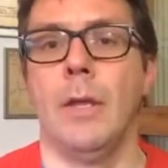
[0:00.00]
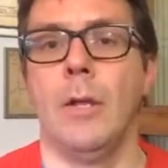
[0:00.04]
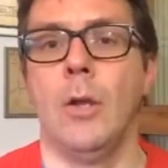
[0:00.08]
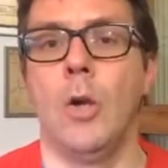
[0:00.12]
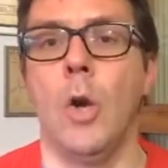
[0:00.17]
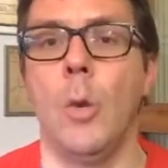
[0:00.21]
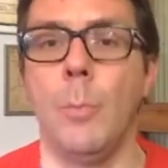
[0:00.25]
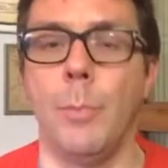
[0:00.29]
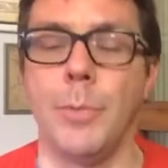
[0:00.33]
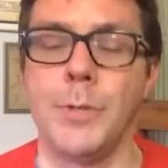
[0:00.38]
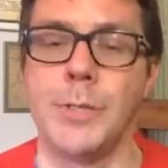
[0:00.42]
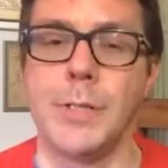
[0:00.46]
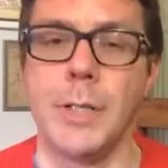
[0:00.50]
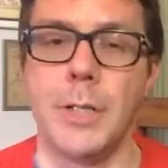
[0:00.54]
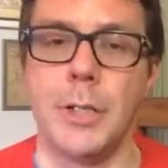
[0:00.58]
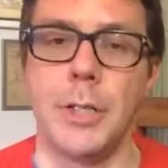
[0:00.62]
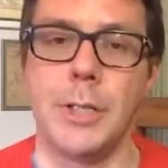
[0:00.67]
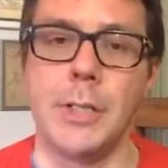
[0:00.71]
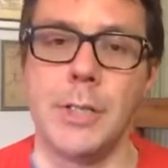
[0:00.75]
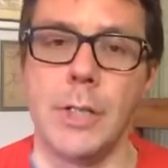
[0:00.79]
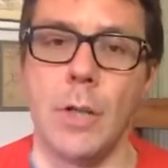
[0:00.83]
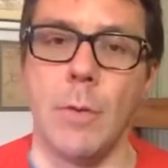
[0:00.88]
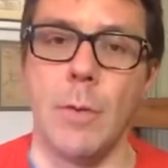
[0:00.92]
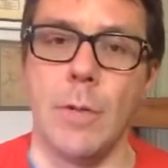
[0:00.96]

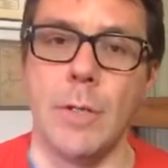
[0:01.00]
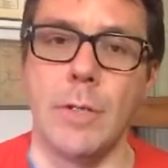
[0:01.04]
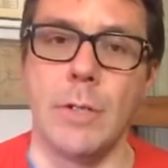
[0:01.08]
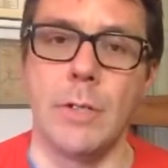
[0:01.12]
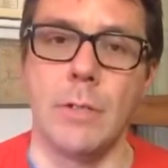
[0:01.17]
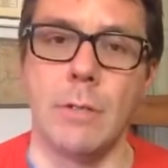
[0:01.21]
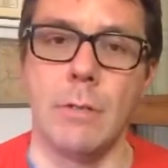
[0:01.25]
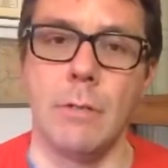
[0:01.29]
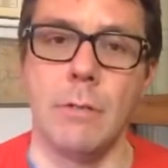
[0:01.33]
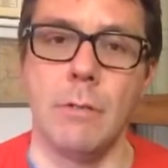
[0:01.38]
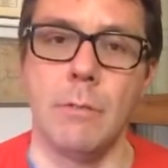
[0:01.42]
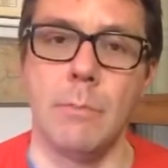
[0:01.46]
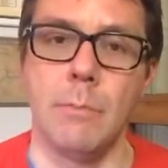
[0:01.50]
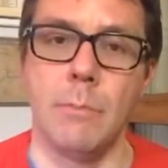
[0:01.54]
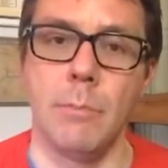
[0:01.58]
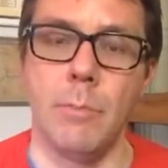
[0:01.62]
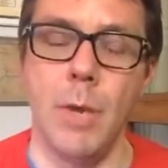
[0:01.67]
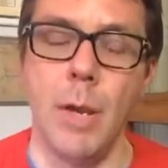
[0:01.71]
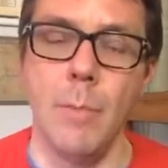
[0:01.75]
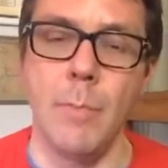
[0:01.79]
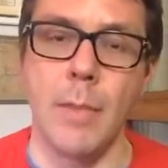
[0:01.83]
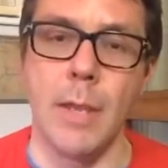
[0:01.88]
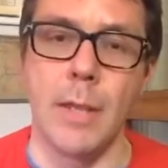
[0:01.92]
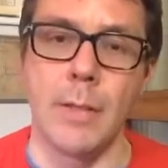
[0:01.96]
compositions go into
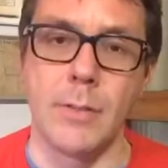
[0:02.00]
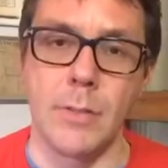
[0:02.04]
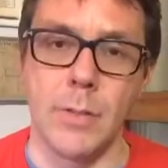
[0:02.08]
Premiere.